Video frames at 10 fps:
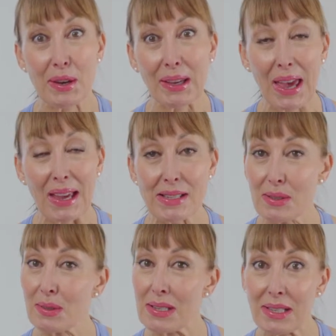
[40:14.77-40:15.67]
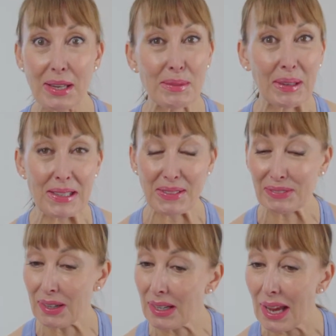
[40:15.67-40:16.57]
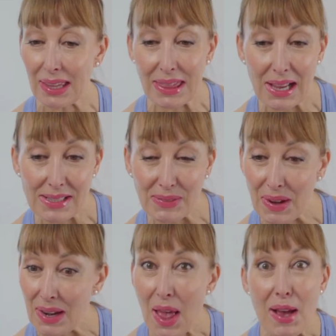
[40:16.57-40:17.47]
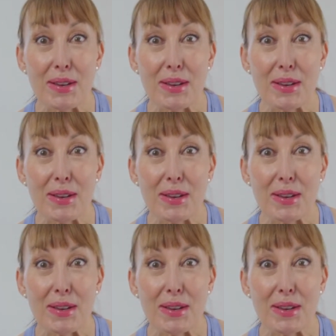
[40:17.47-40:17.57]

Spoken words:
Okay, it's always going to be different, and that's fine.